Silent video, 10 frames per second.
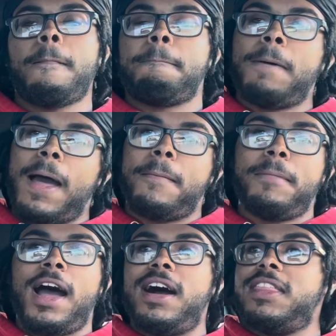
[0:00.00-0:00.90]
my
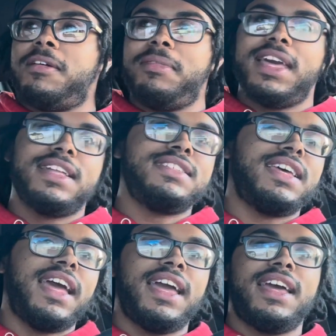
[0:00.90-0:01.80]
other mans,
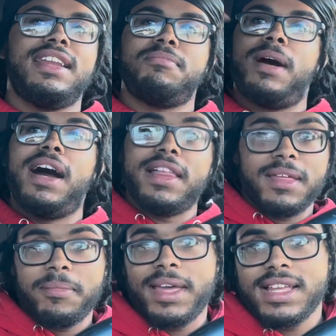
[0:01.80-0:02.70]
and my
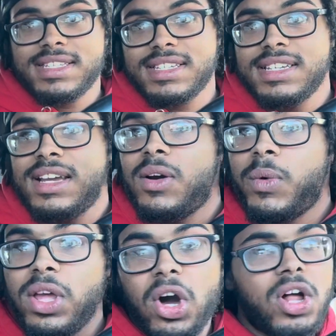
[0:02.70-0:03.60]
other mans,
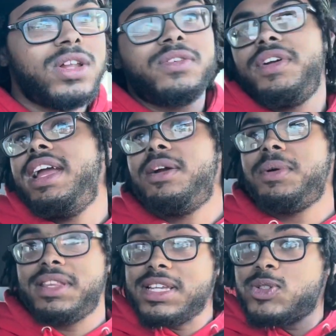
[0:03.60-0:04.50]
we all over here
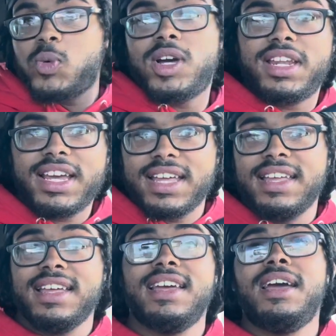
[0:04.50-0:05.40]
with this one
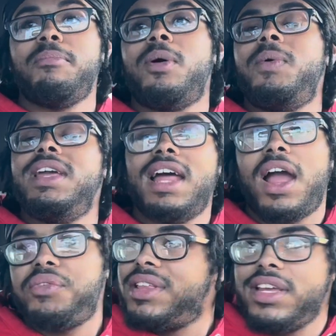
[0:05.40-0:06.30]
nigga, but we
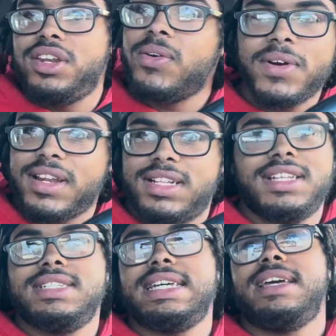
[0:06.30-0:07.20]
not really doing
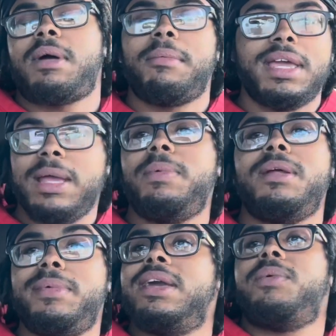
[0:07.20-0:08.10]
nothing to him. I'm gonna keep it
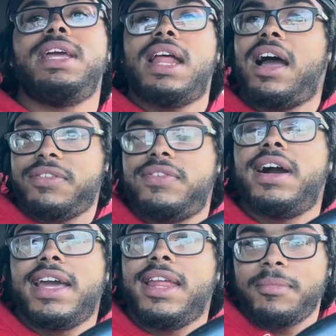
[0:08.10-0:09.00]
a bean. We not
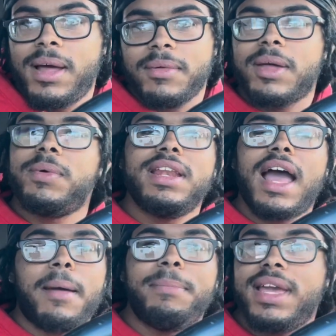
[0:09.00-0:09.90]
fucking him up. Like, we
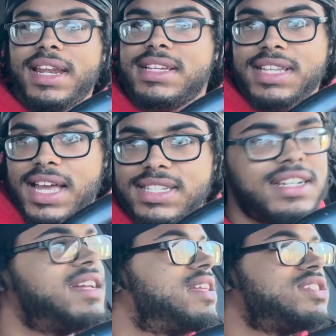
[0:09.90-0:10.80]
not beating his ass or
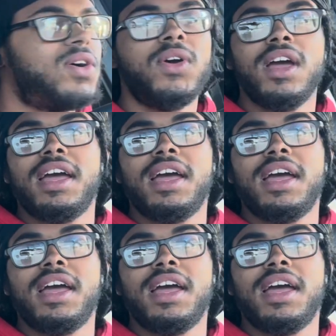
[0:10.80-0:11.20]
nothing. So,